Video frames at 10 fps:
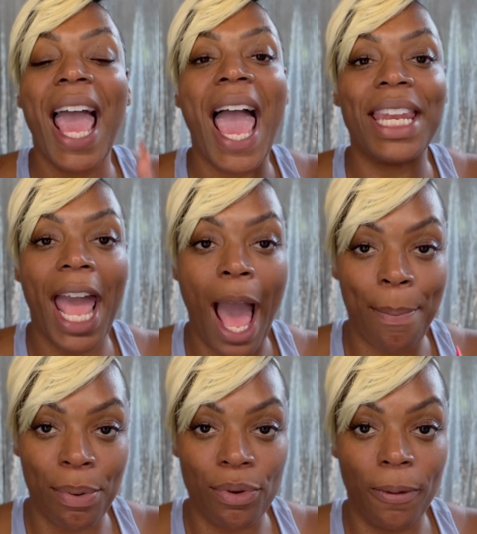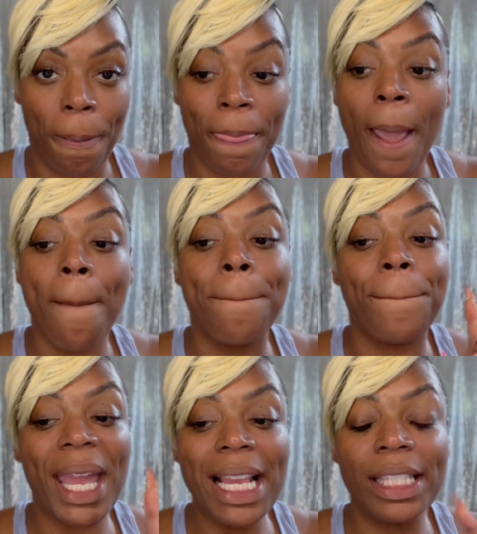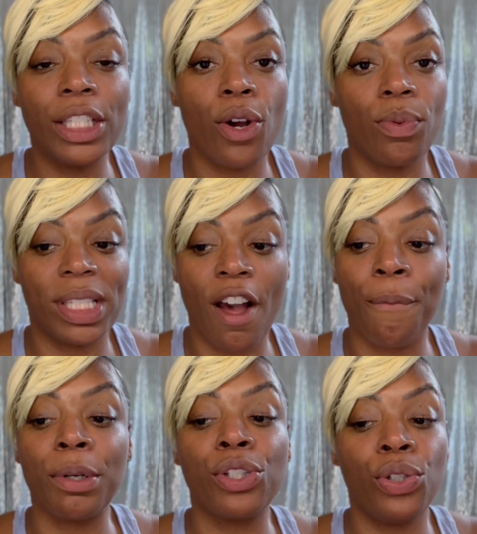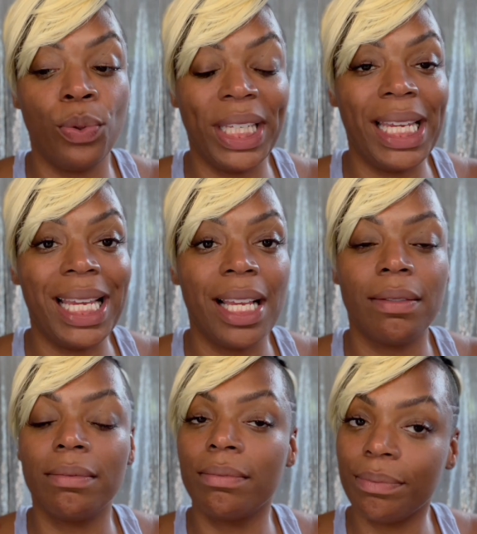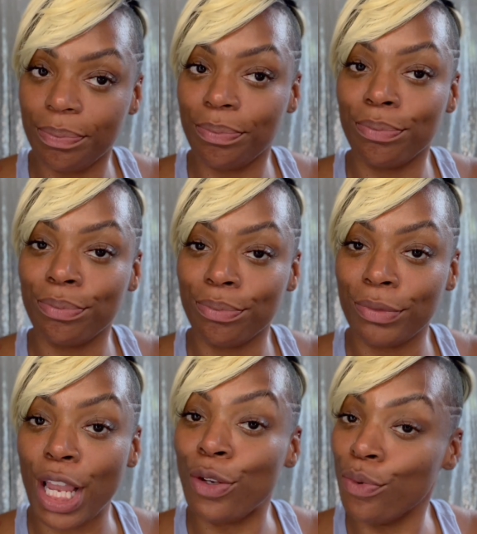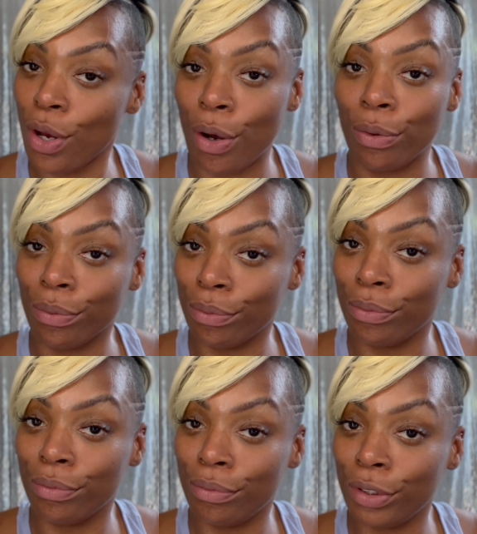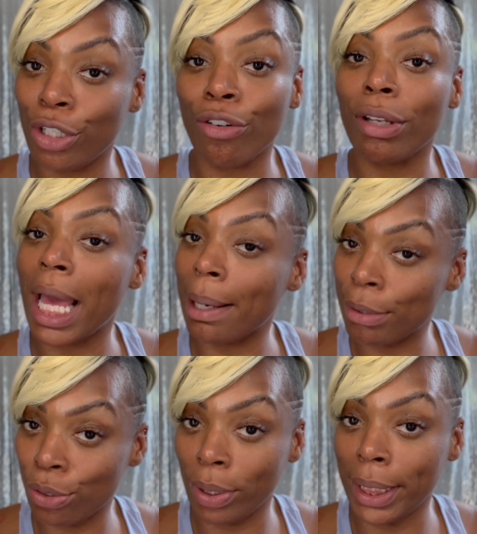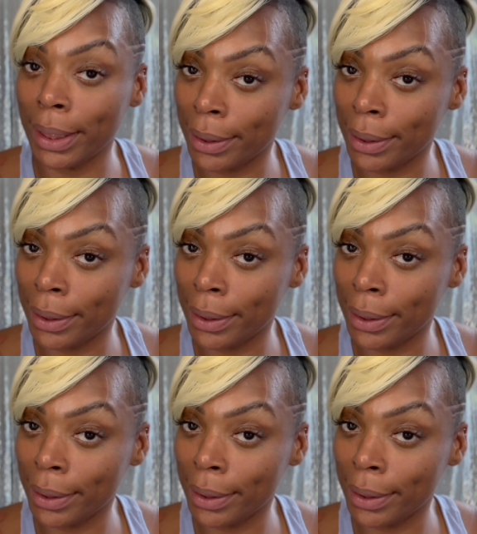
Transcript: And apple. Base notes of patchouli. Now you know your girl like a patchouli.